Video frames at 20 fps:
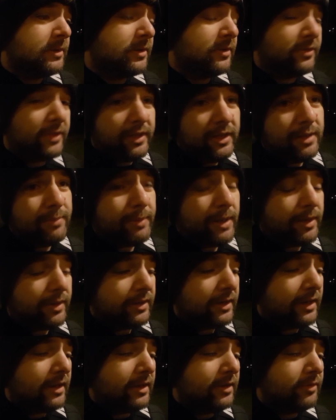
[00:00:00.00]
Think about
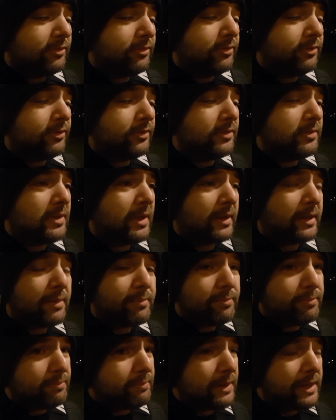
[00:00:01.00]
it. If like the
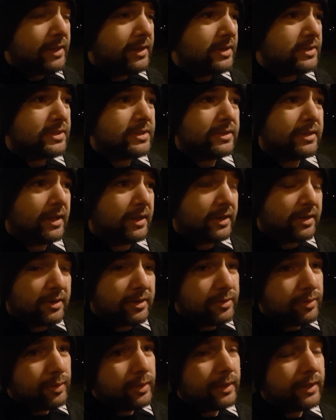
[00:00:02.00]
biggest, like
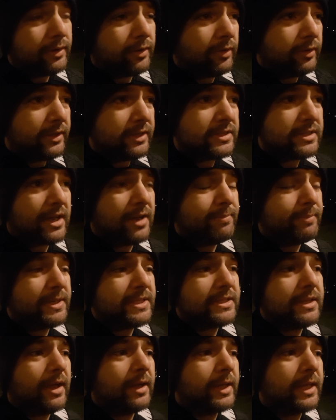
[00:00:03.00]
Google and all these
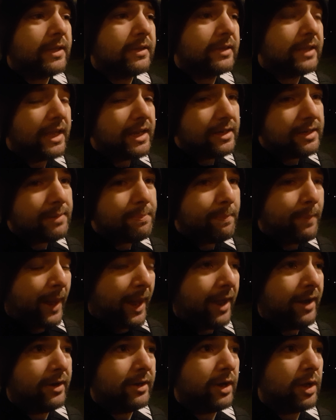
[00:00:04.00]
companies, like they
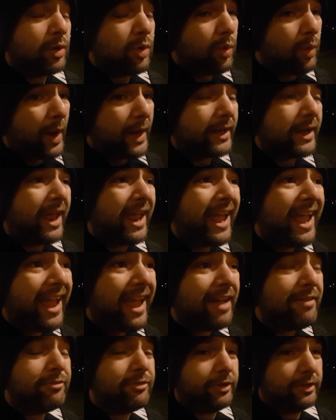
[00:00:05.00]
depend quite
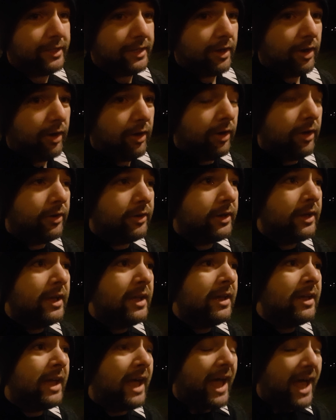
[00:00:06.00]
heavily on
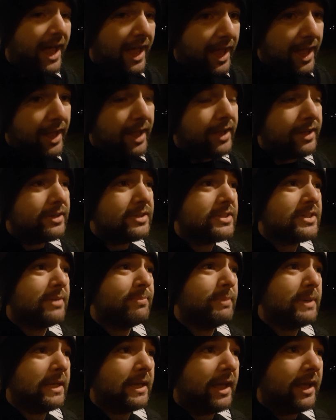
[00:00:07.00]
ads
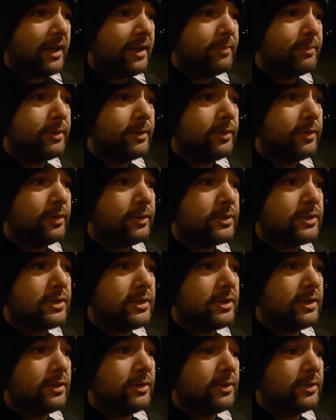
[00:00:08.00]
and being able
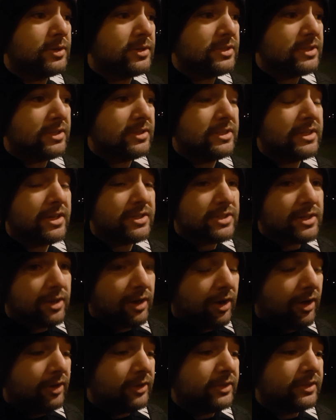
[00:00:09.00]
to suggest
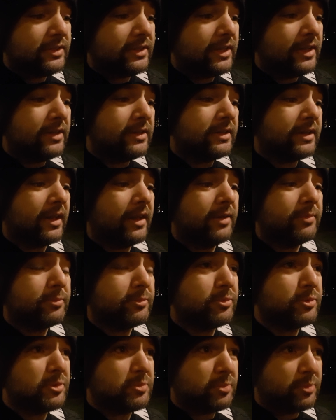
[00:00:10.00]
content
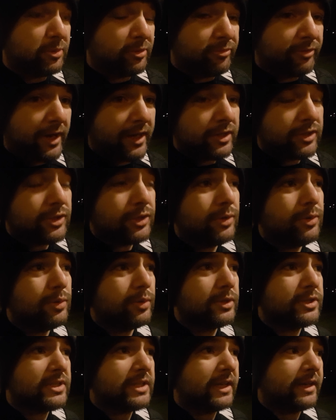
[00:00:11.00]
and provide
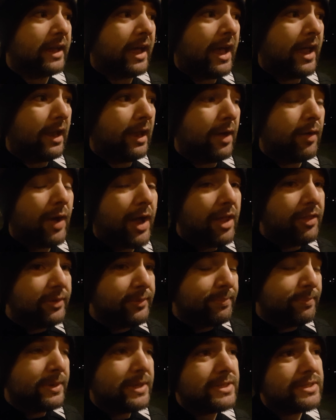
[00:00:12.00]
tools that allow
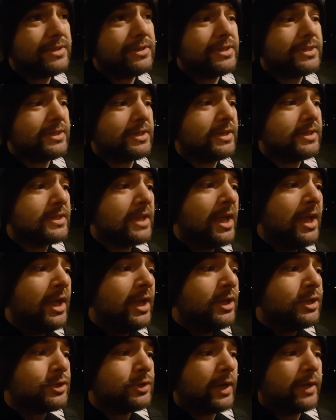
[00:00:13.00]
other businesses
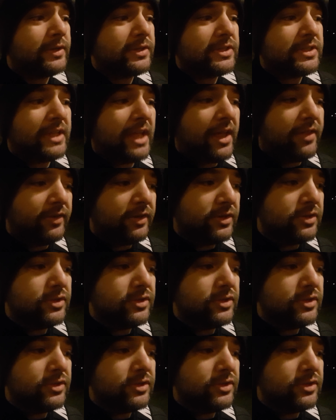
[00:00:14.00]
to understand their